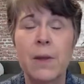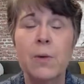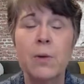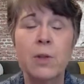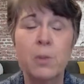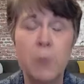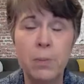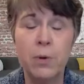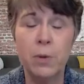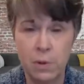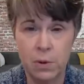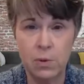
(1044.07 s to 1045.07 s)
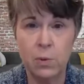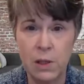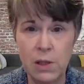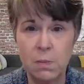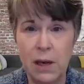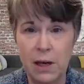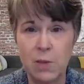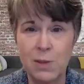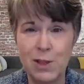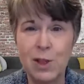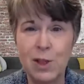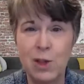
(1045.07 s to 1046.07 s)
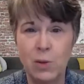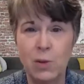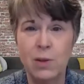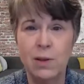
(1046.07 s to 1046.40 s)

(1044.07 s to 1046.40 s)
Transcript: Well, there's people risk management too.